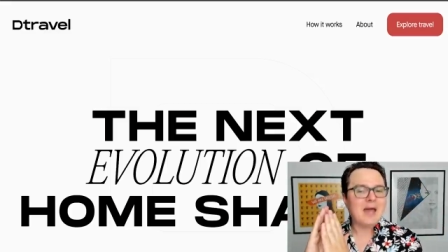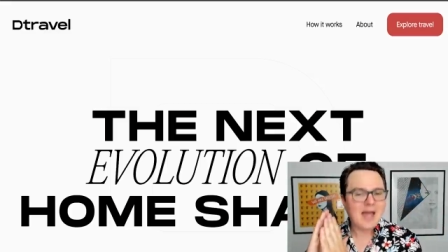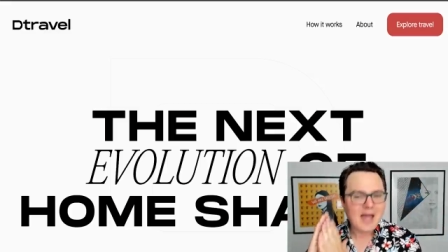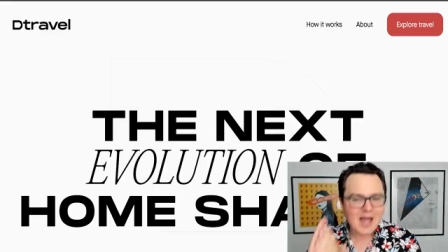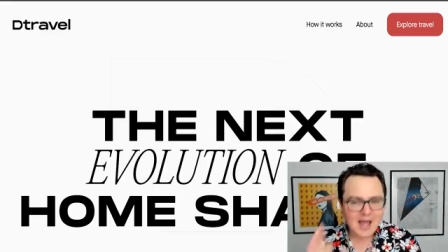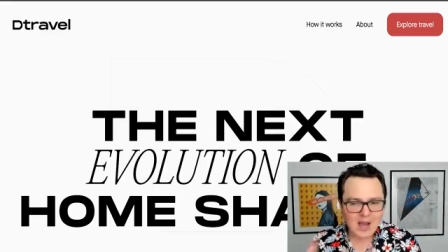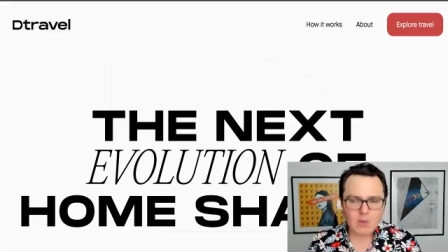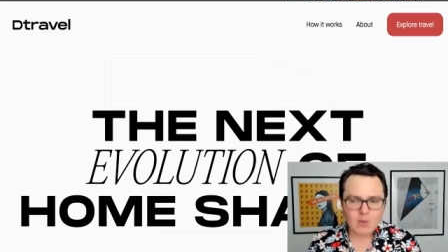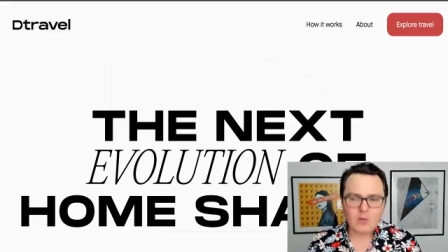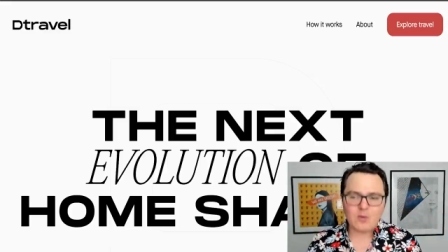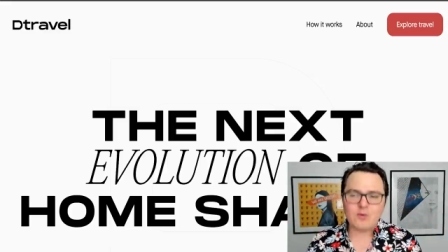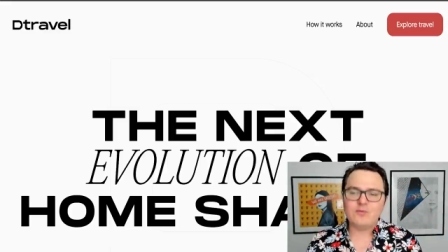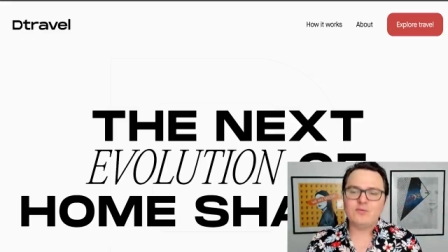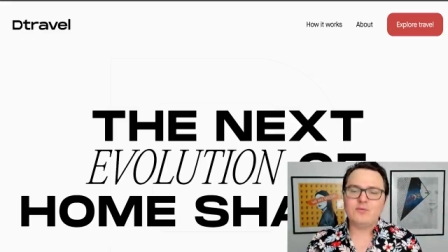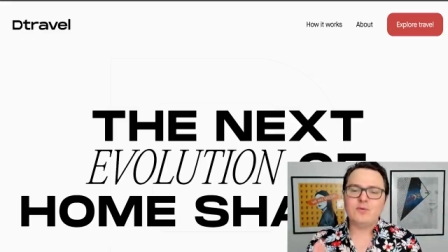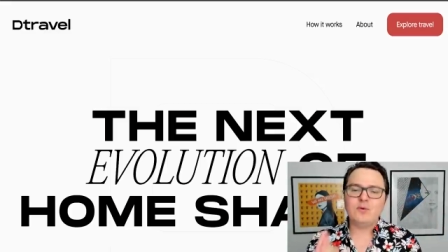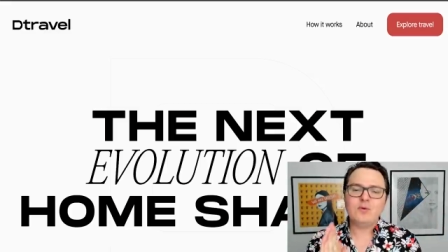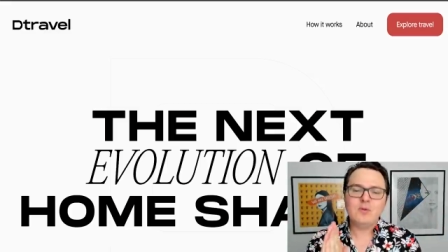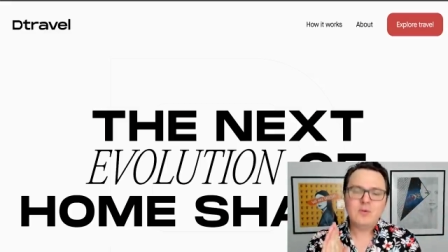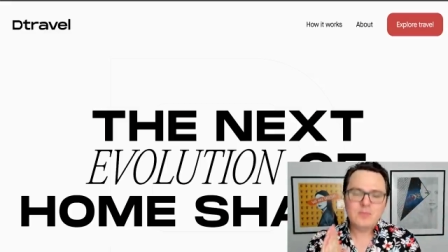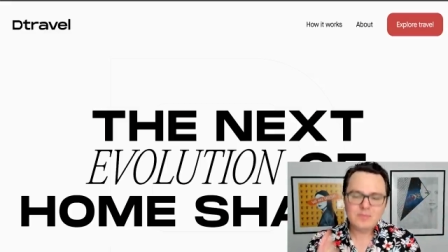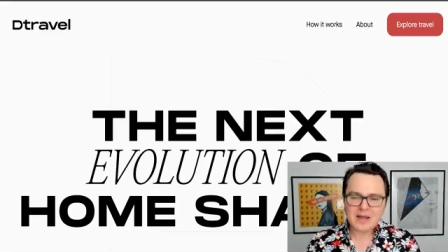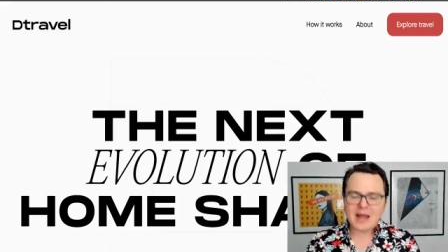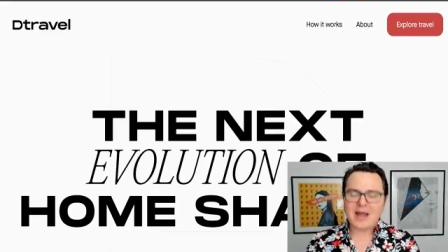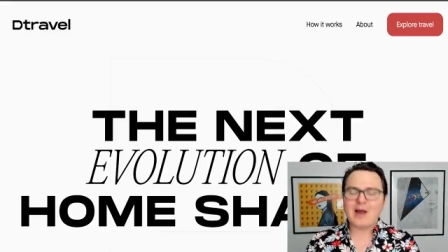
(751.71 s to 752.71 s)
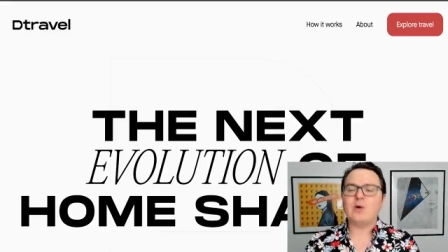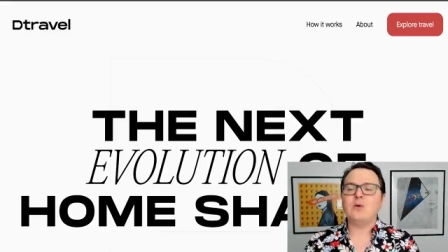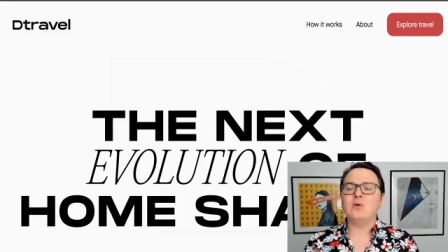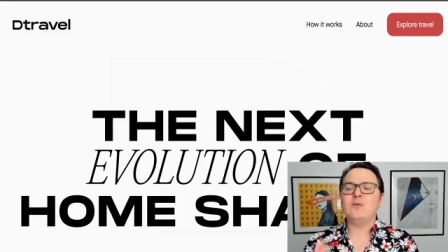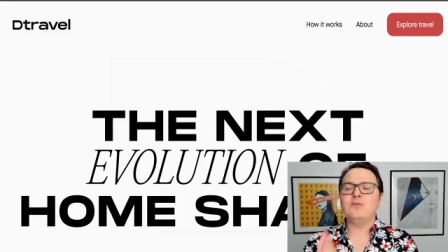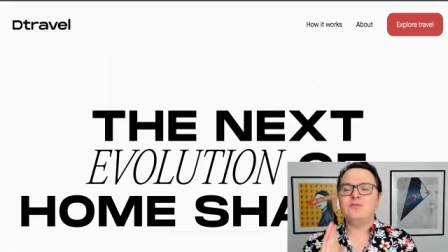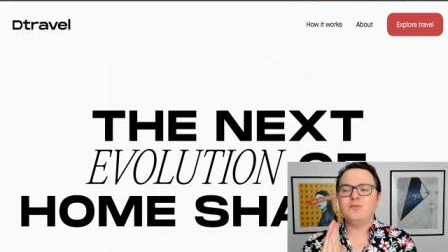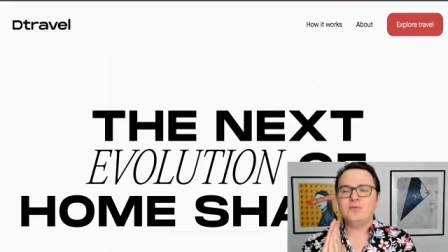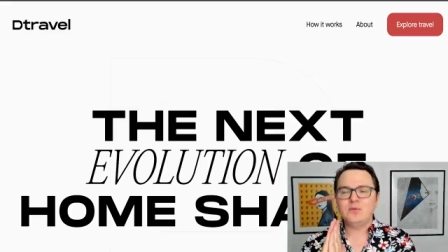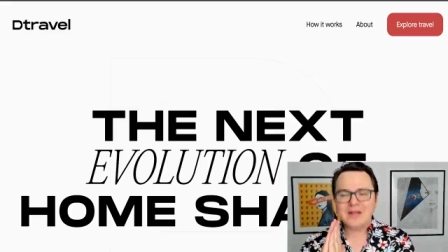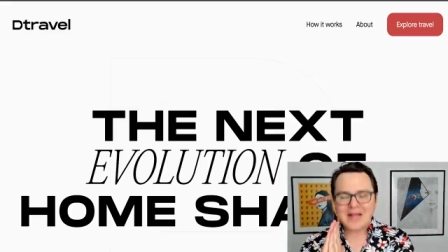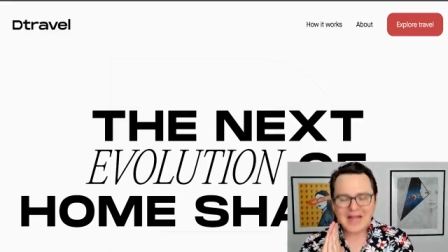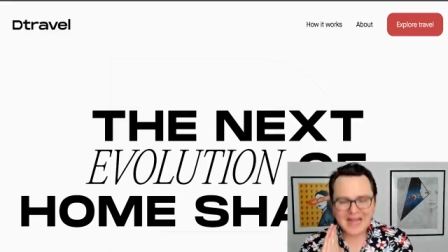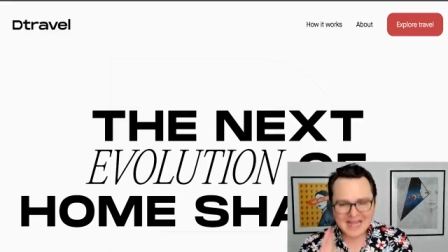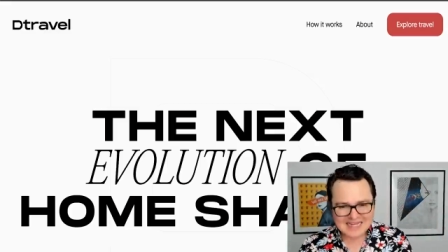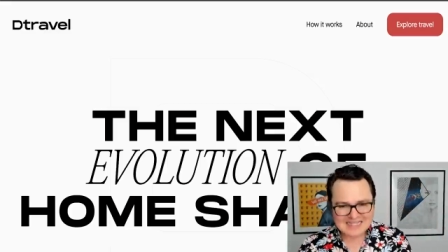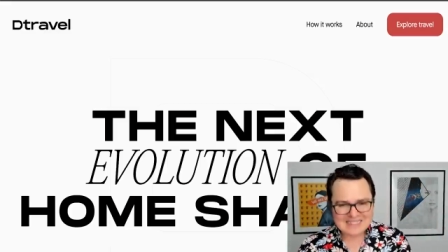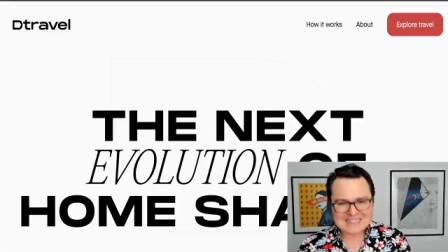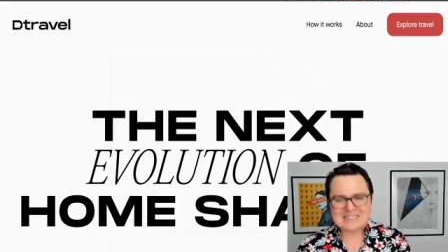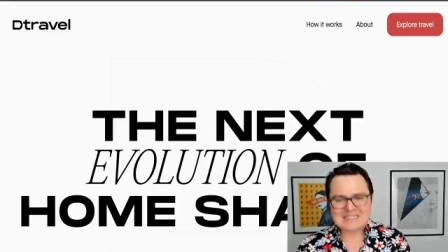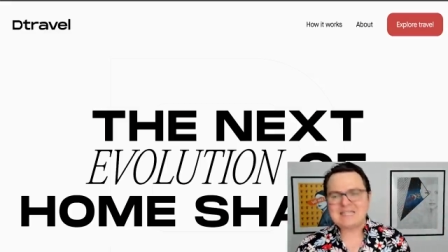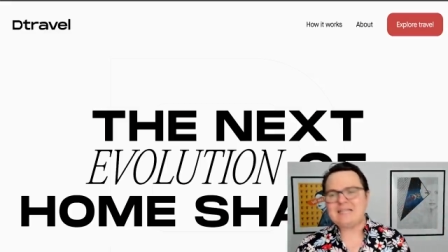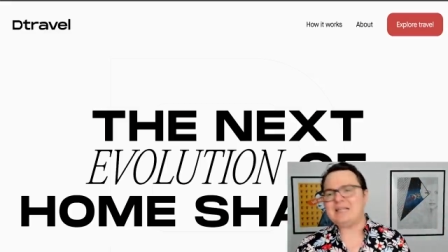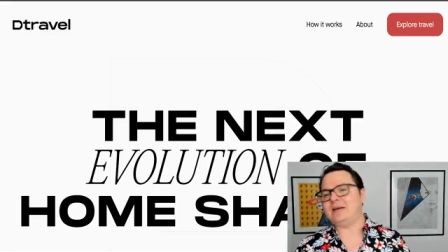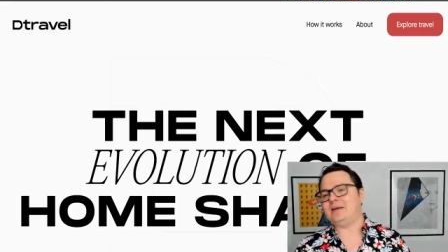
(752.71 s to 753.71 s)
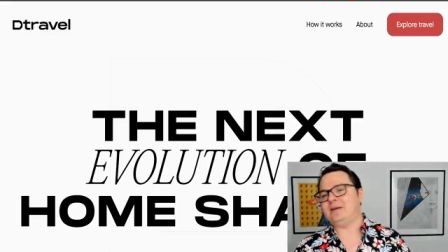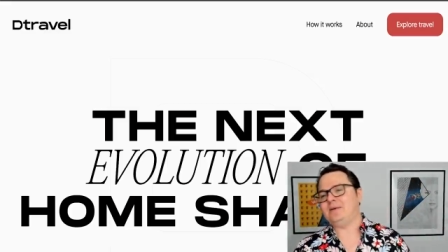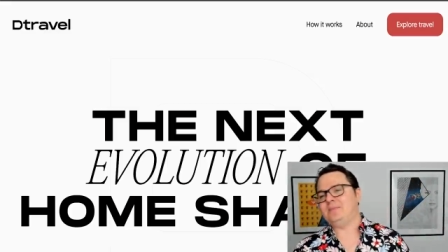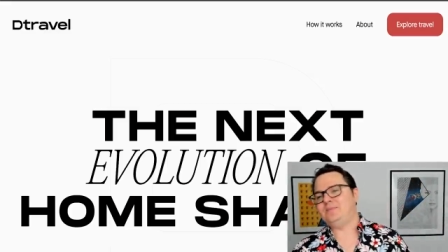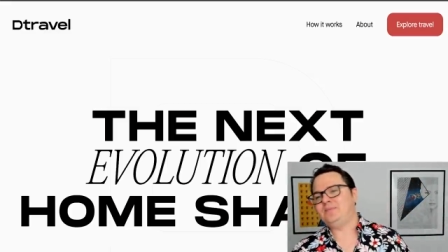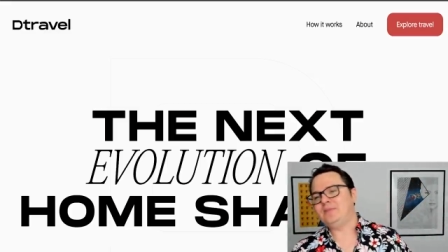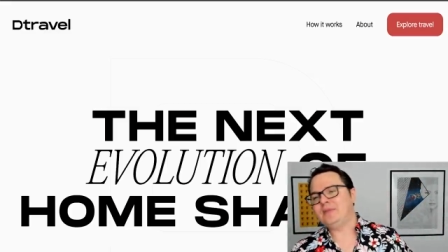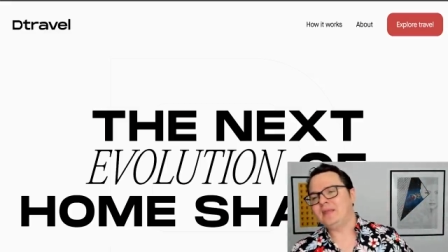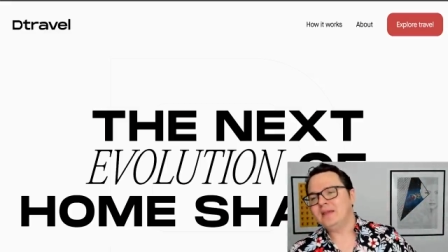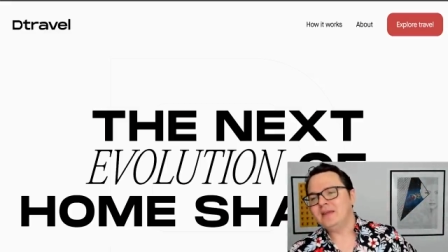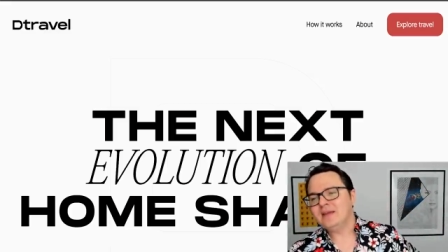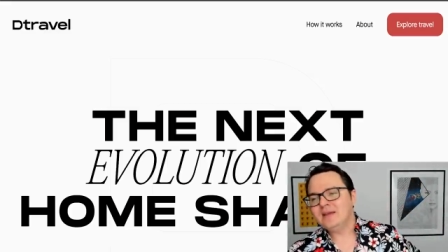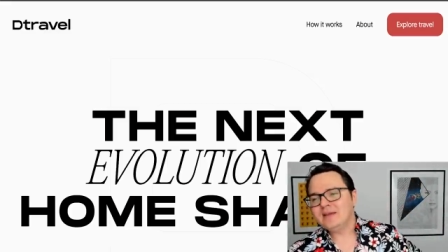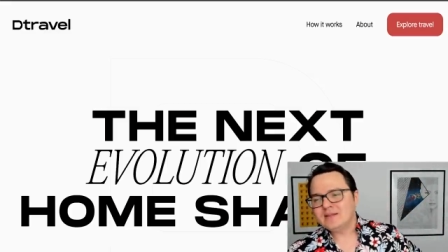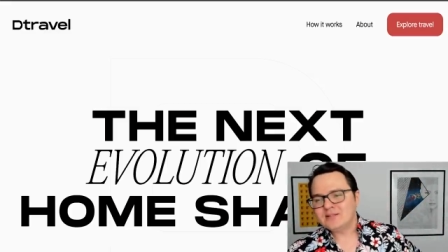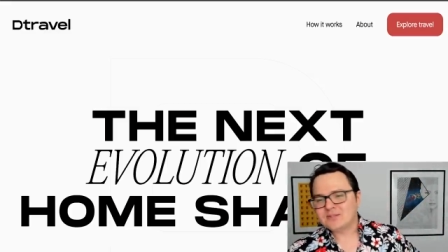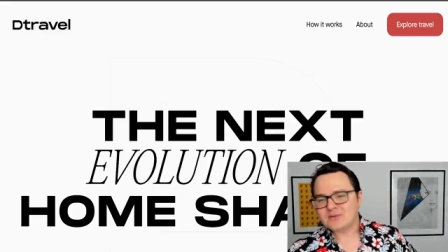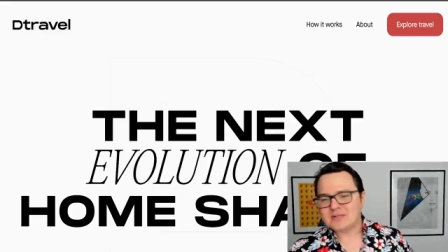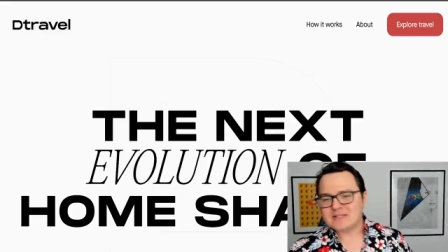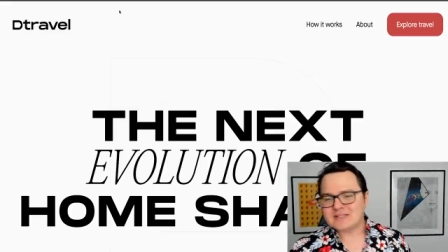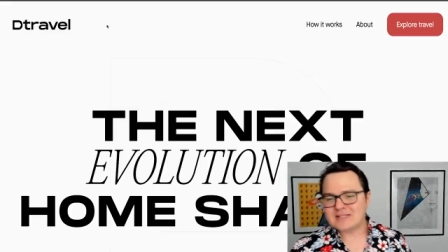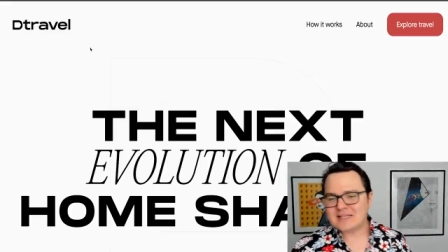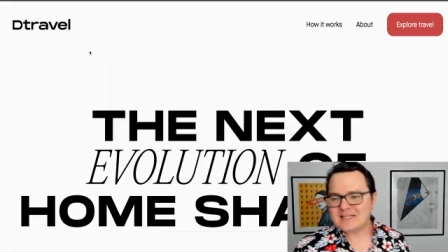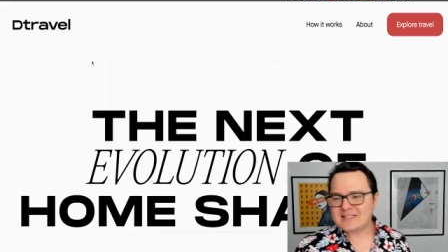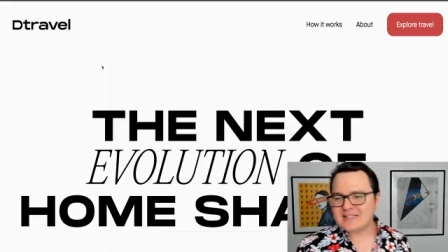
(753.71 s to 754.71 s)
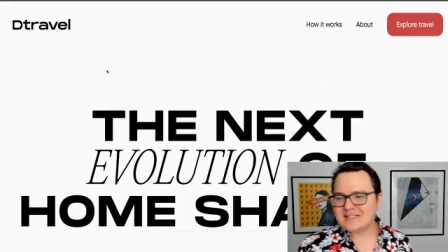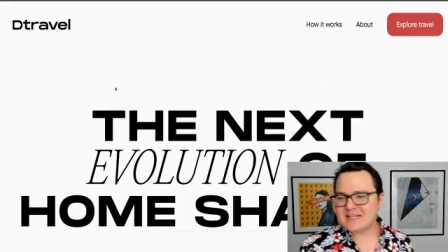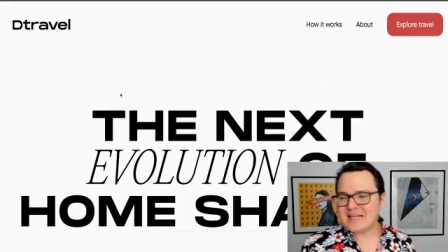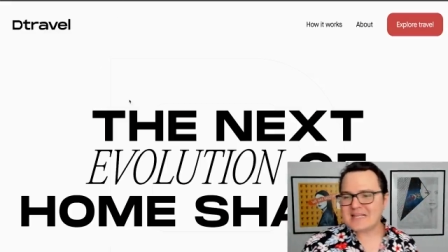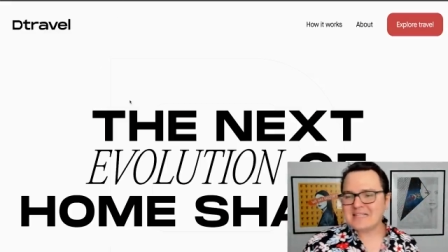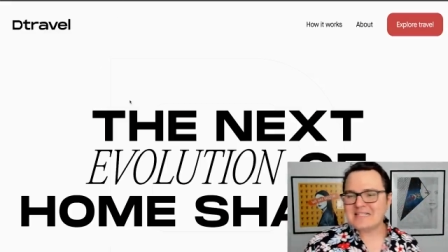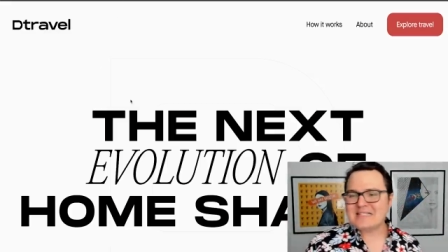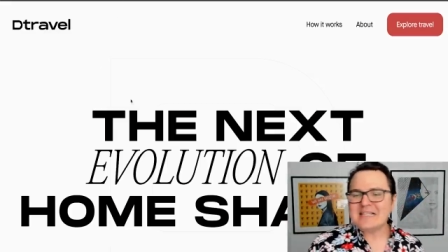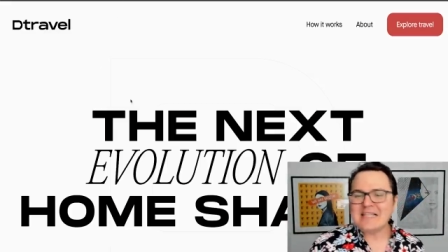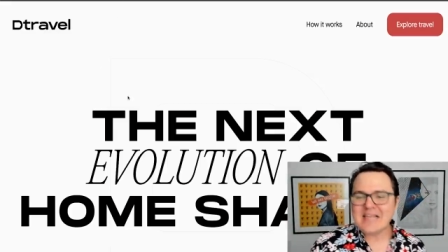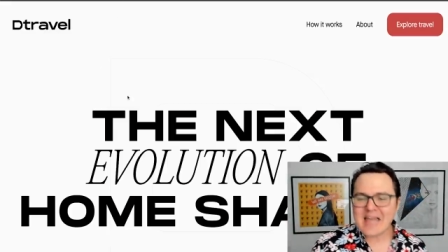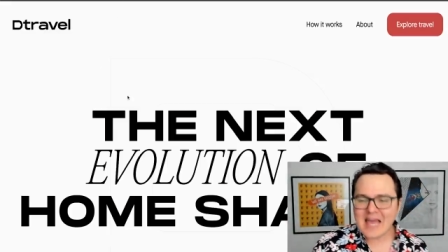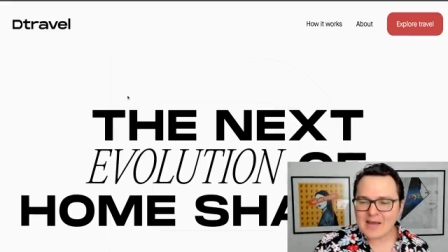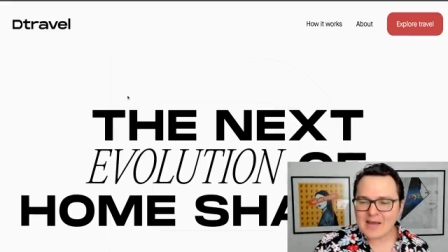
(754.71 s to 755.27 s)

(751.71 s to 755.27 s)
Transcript: powerful, powerful idea. So, as they say, it's the